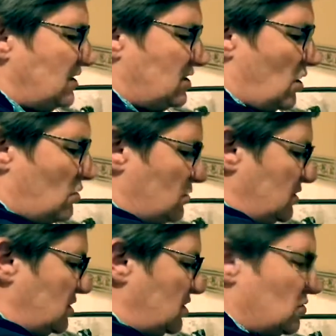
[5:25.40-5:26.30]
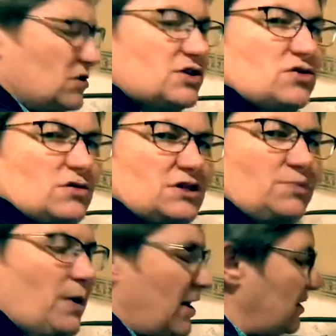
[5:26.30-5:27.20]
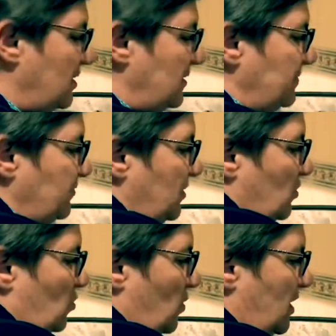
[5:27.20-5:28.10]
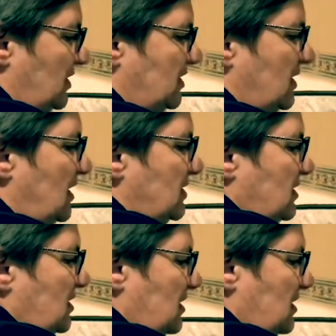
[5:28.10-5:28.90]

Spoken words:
salt because of soy sauce, but always season